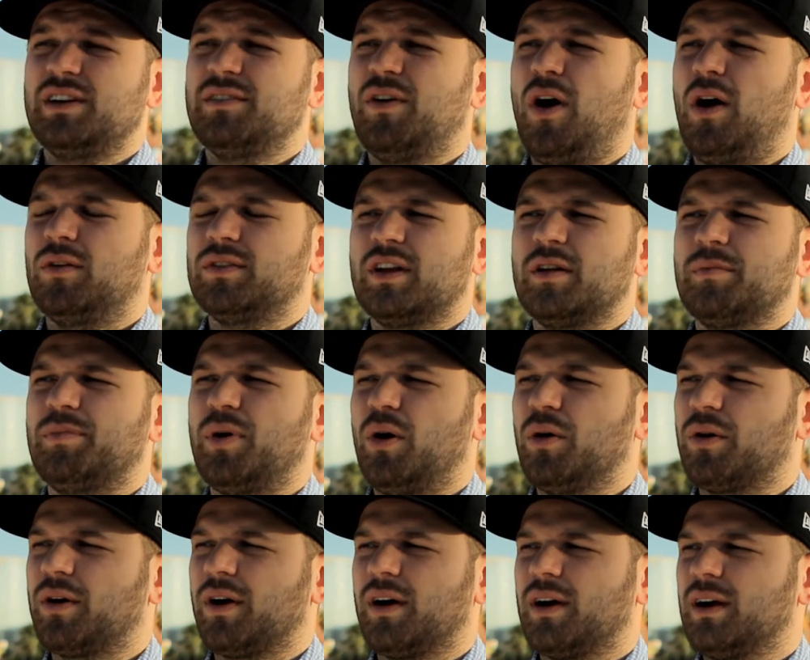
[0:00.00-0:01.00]
evolved into
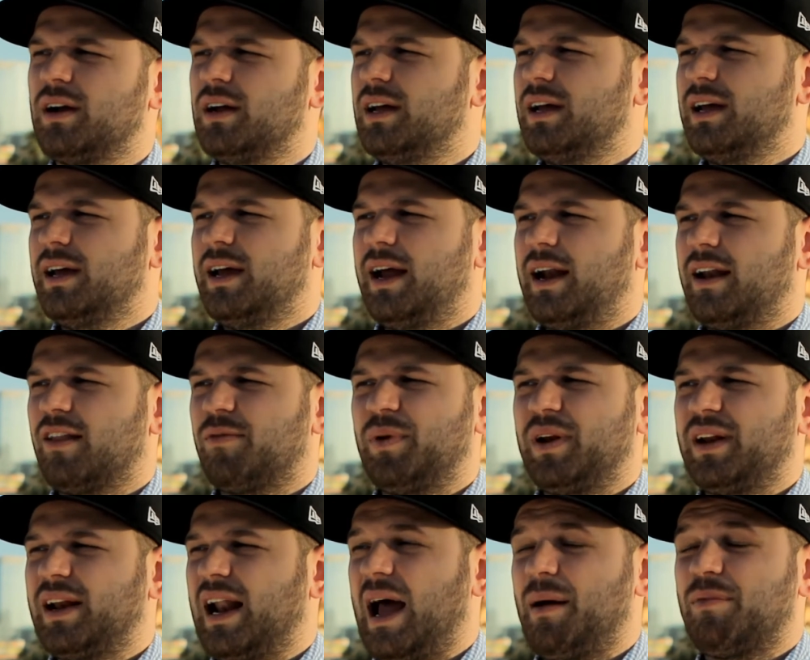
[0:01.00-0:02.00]
poker. It's been an
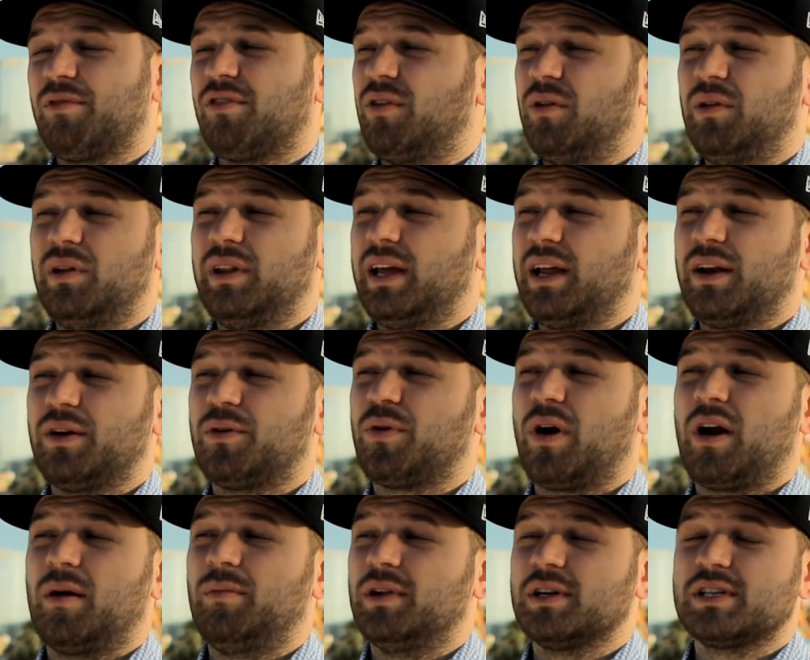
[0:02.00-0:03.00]
absolutely
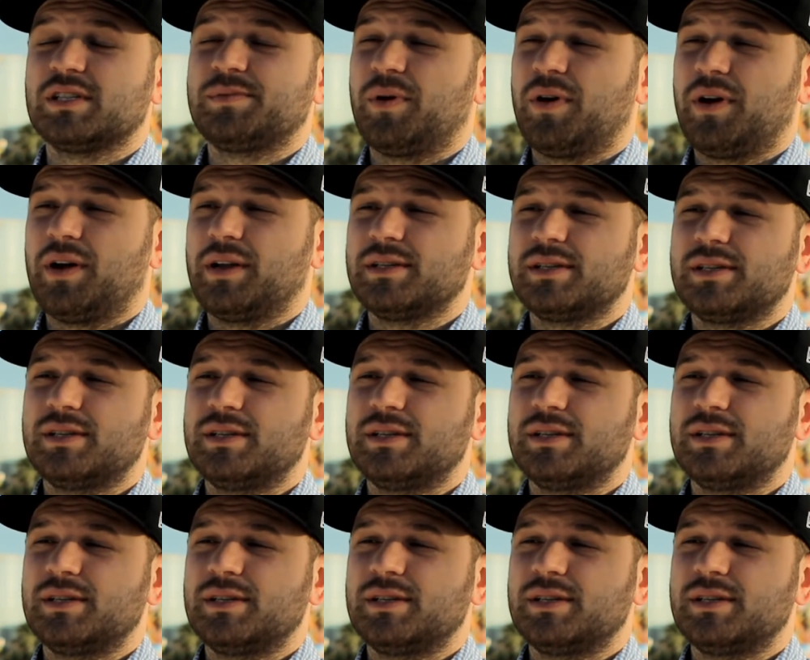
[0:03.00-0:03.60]
incredible experience.